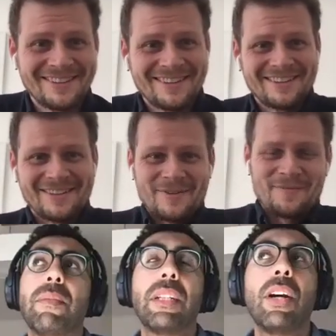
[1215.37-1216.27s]

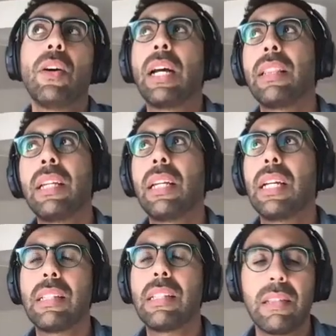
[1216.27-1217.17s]
No, I think
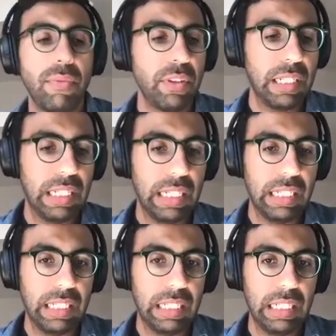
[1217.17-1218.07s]
it's
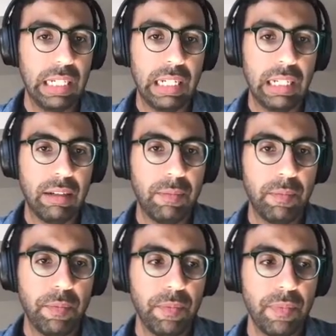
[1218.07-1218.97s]
definitely.
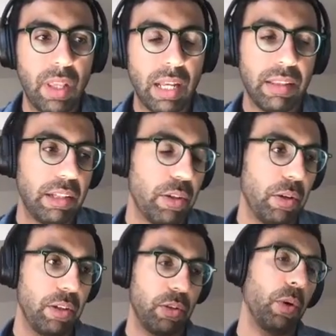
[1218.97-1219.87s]
I think so.
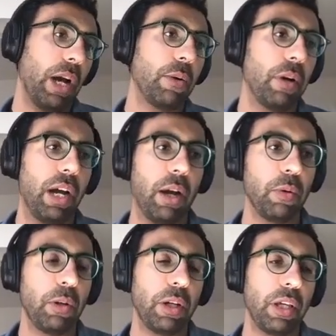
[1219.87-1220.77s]
So how we're
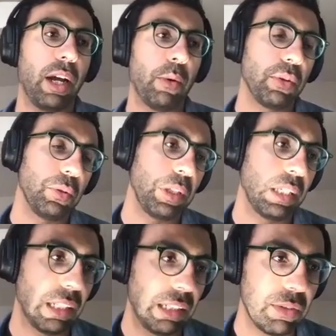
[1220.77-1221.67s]
looking at how we're doing it,
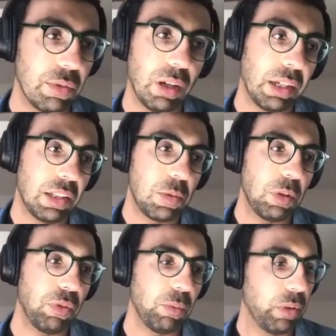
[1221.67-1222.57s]
at least I can speak
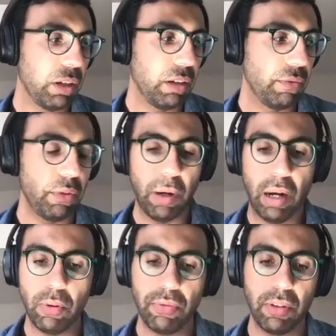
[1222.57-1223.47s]
from our
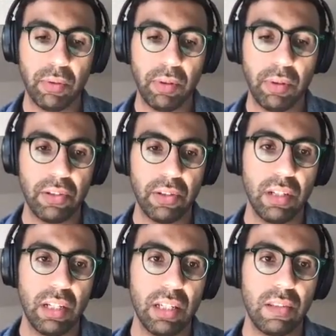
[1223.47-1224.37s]
federation,
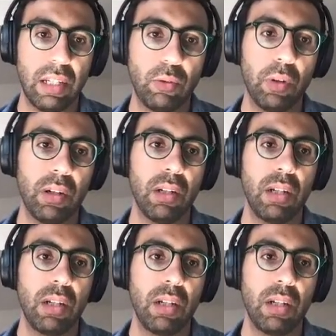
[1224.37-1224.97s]
is that we're